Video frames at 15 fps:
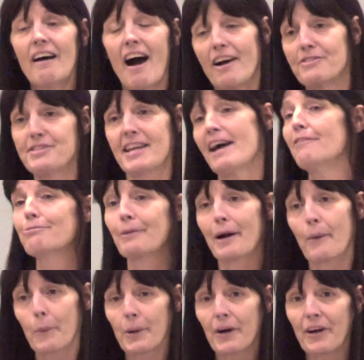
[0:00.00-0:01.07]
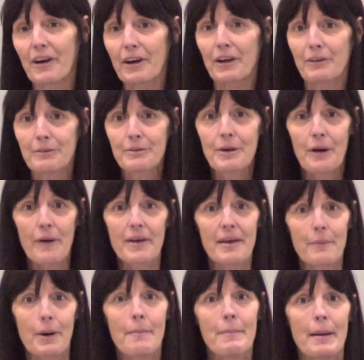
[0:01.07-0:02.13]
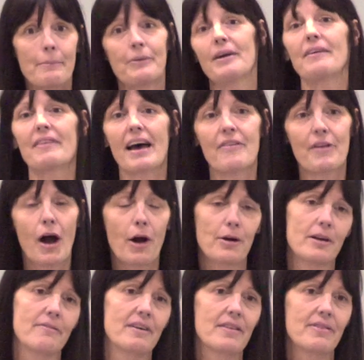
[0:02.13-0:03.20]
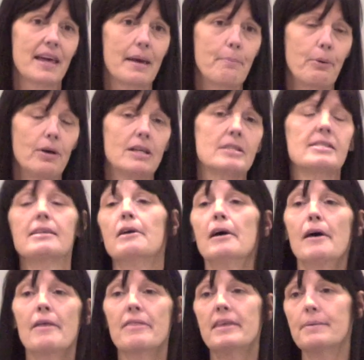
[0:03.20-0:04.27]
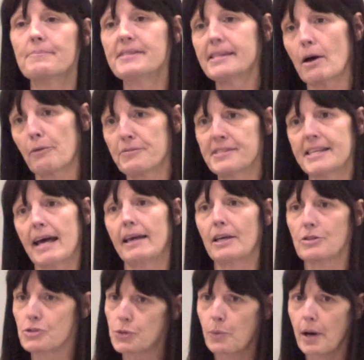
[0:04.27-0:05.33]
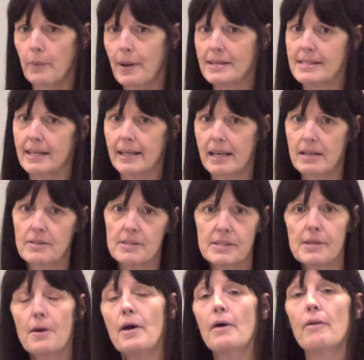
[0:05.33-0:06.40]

our staff were at work, and remembering that in the heart of it, they put themselves second to our residents.